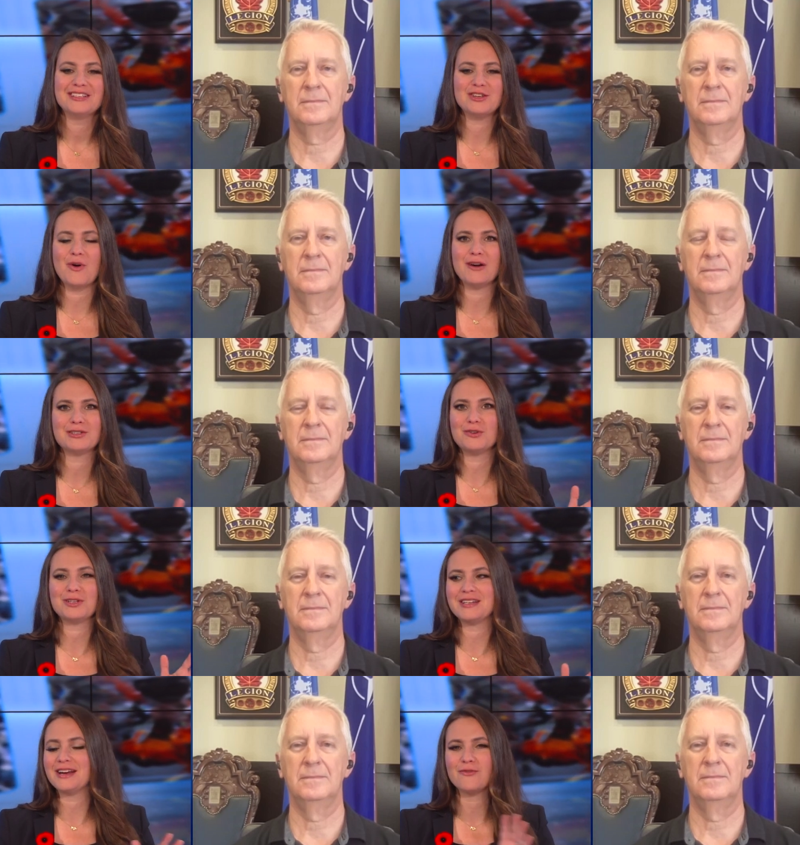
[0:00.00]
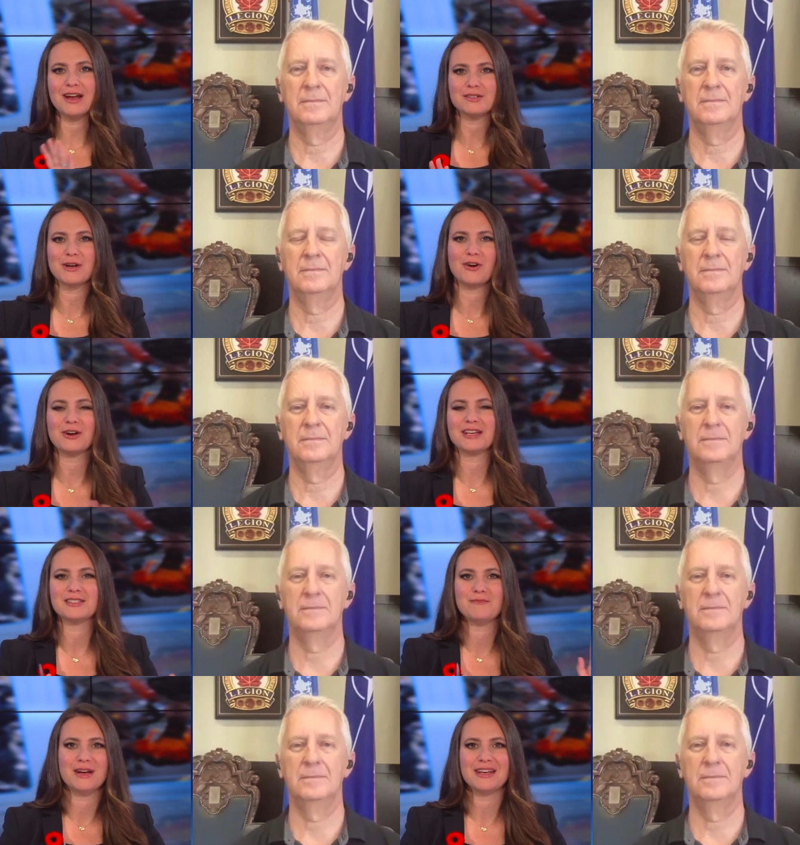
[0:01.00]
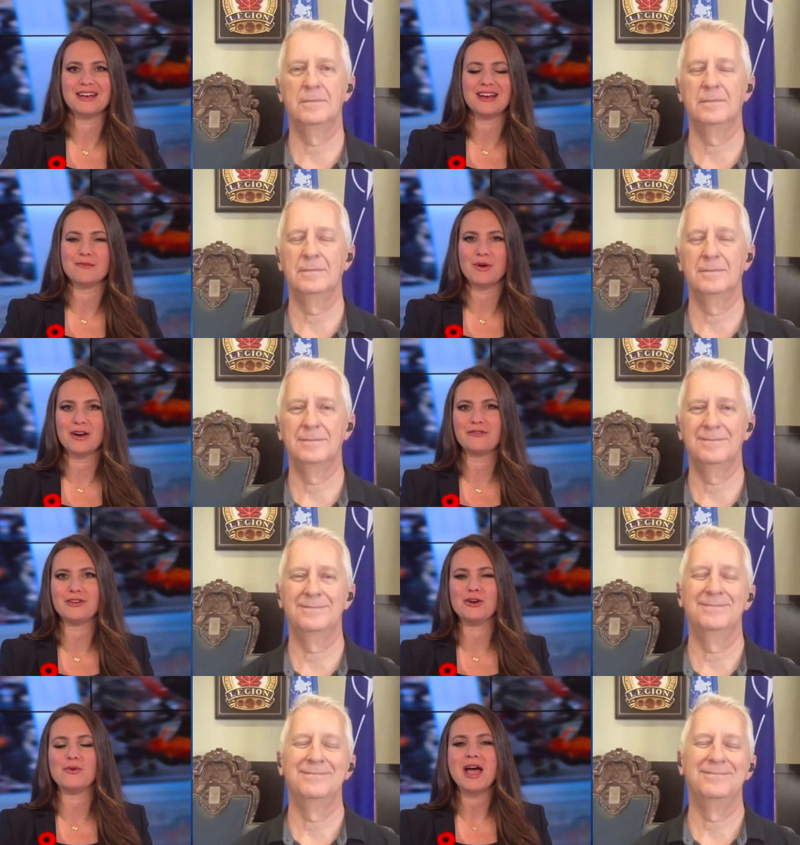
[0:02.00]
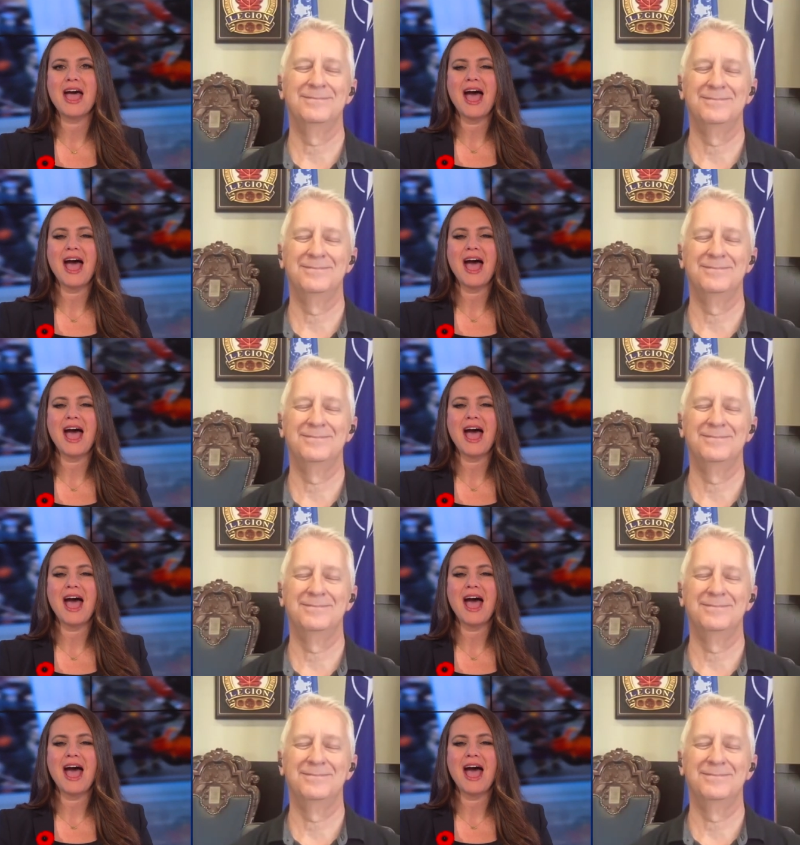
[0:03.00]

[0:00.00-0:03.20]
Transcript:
Speaker 1: So I was so excited. I ran to my car to get some money and, and I bought a few.